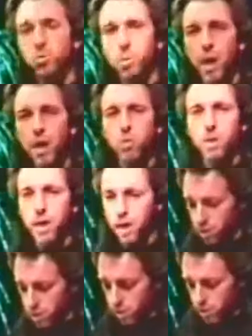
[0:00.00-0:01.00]
spiral
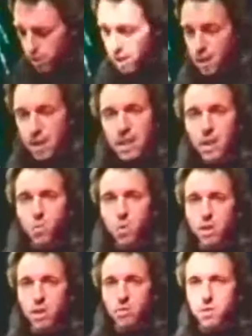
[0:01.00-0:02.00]
galaxy that
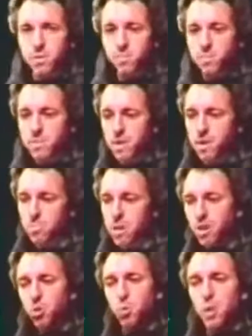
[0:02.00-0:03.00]
we live in.
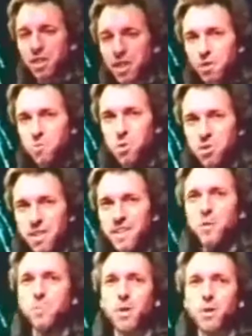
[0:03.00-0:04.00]
Because we live
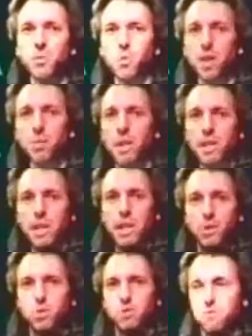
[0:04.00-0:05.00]
within the Milky Way, we cannot
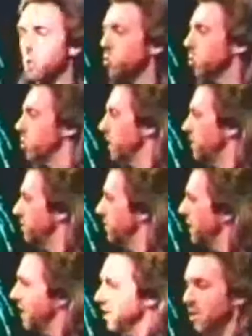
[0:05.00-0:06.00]
actually photograph
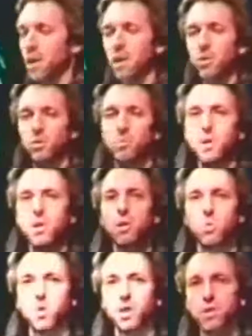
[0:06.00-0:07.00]
the actual
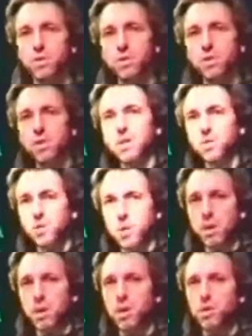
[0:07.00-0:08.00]
Milky Way. This is a
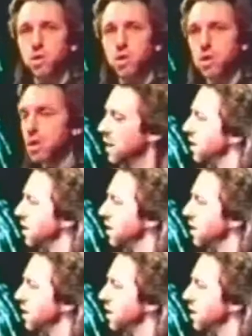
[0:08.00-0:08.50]
simulation